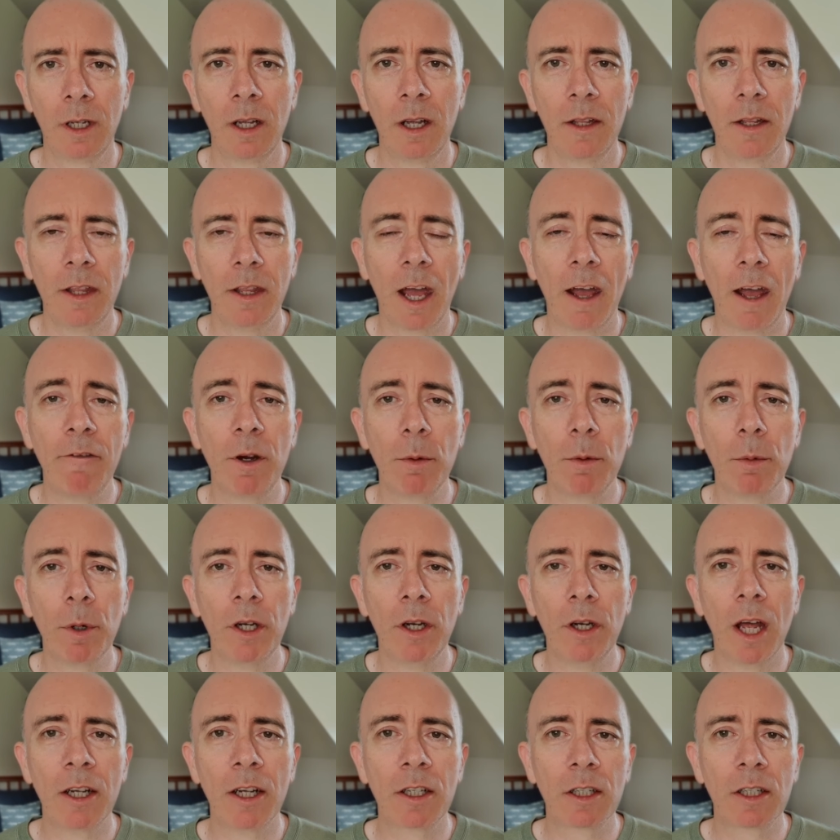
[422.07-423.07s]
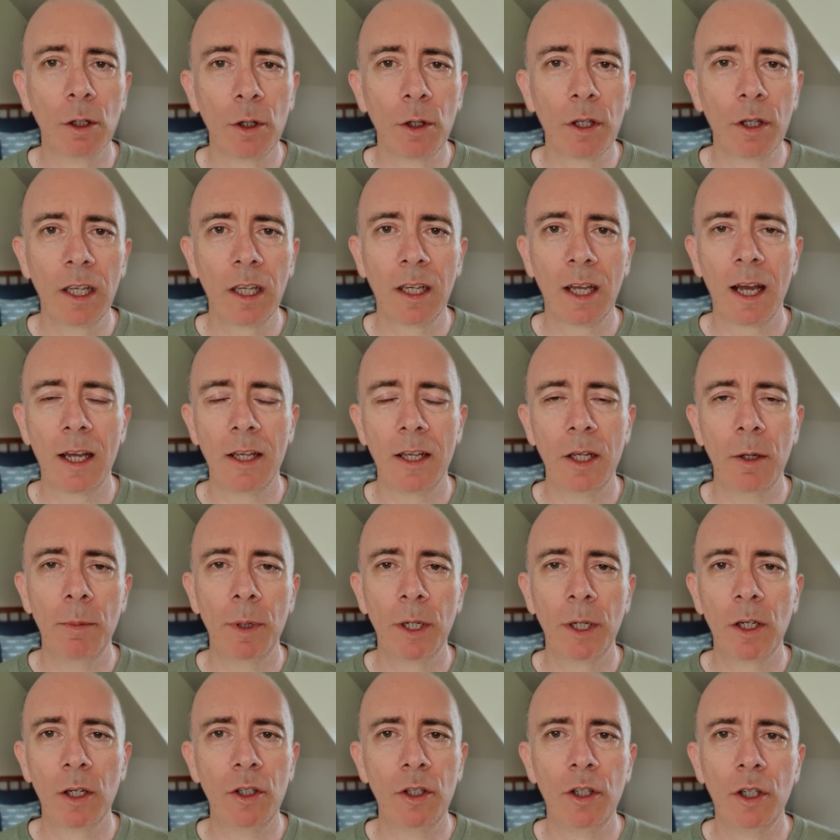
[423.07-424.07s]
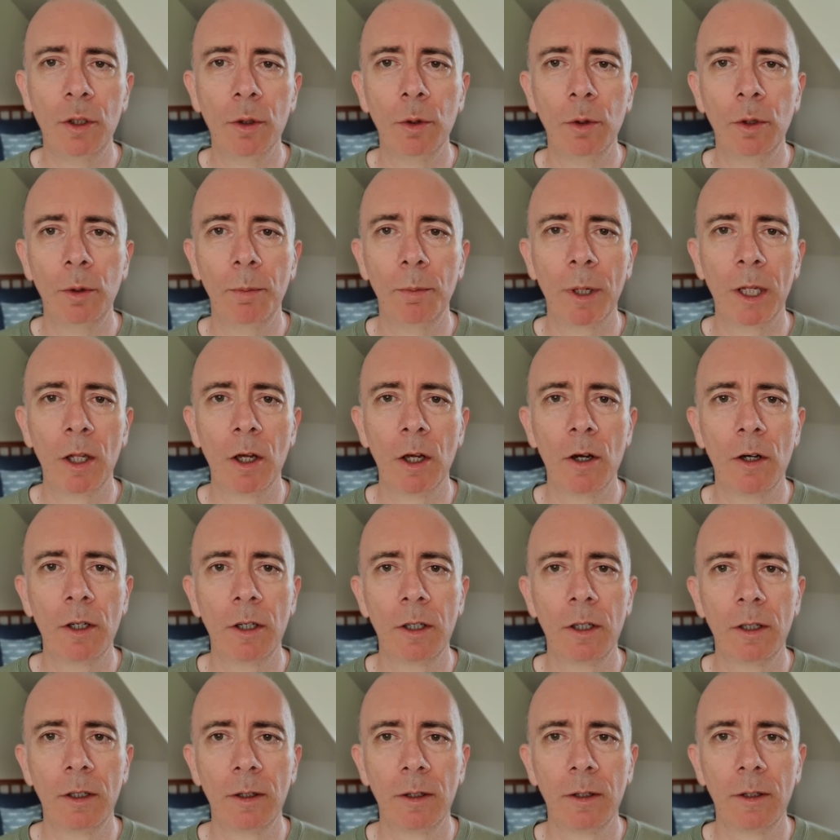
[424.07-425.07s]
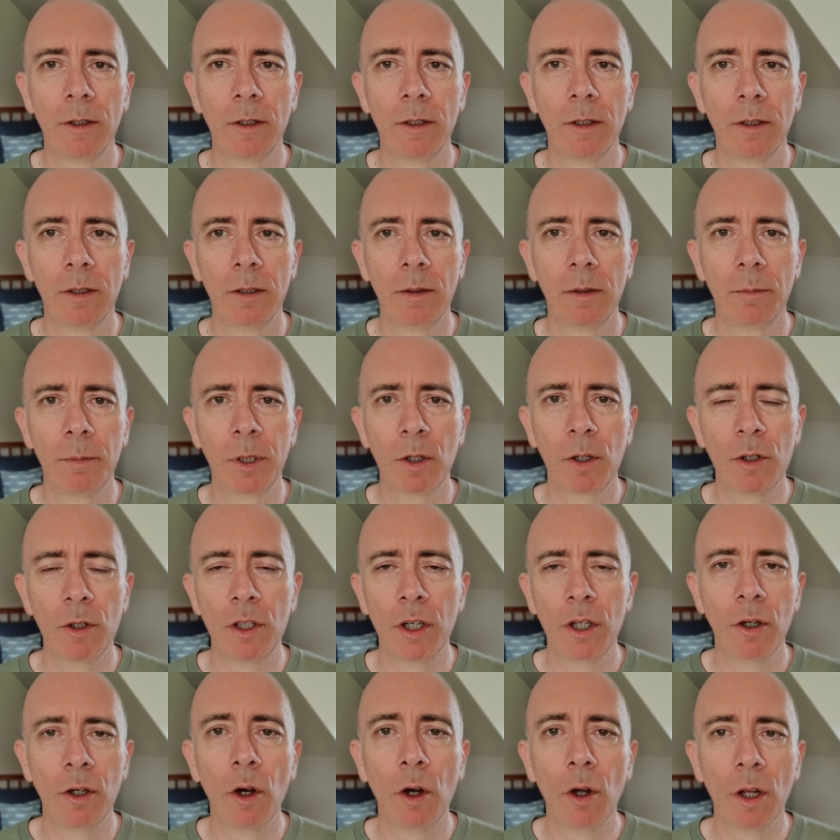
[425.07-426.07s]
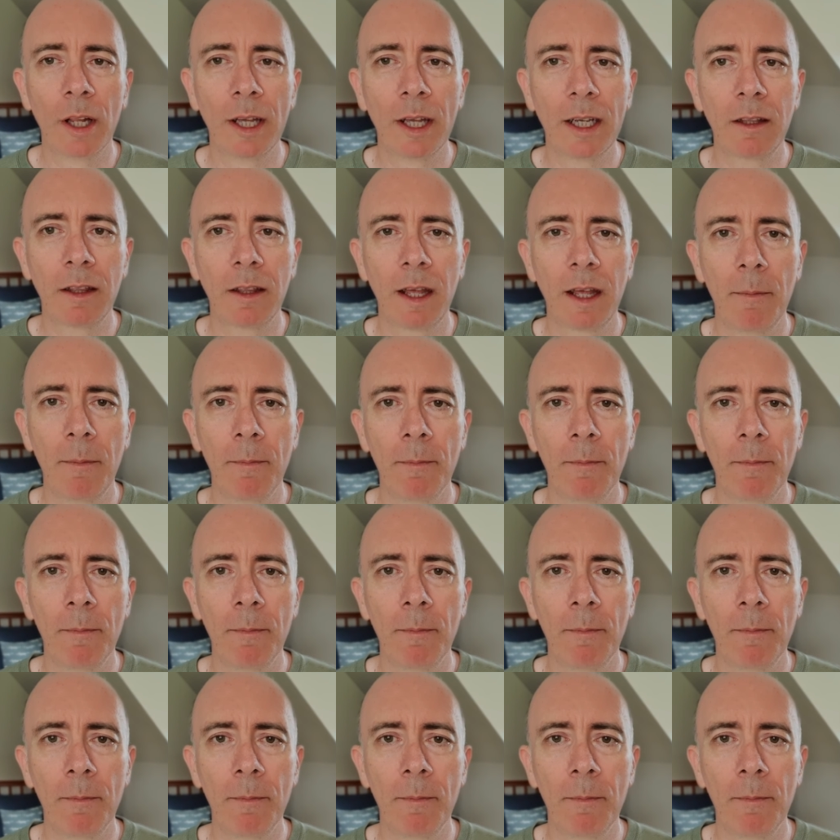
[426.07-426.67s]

That everyone is looking at you because you don't belong, because you're not like them.